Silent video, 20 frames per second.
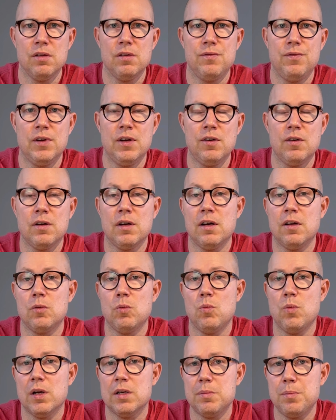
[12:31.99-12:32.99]
figuring
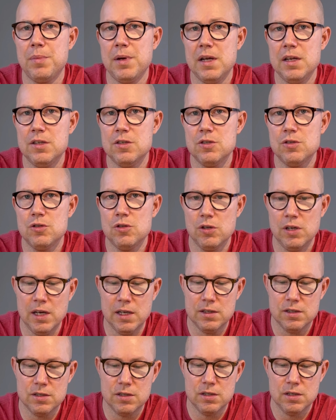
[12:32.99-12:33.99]
out what paints to
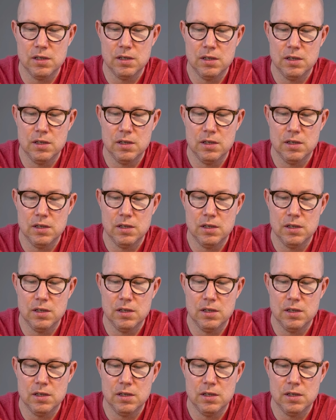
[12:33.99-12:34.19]
get,